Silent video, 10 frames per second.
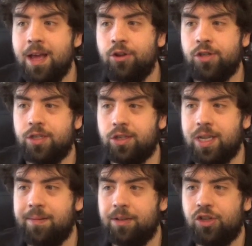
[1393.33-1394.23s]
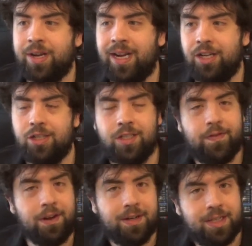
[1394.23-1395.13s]
She's just able to change these
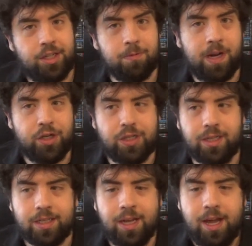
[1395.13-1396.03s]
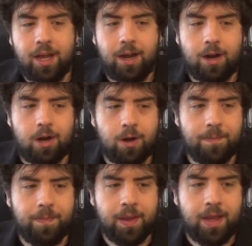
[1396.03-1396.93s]
various situations
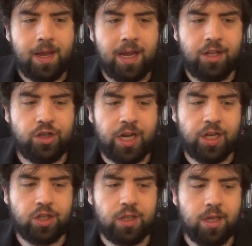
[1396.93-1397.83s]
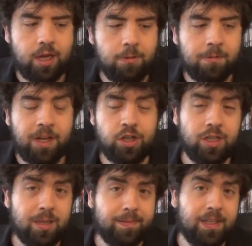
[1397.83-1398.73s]
and change the
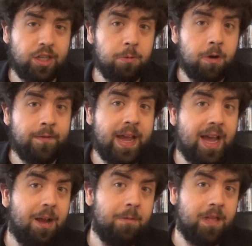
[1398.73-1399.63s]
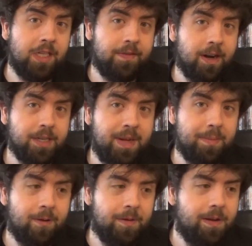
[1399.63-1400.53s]
relationships that she would have had with these various
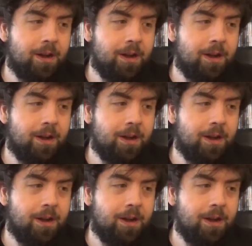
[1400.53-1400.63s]
people.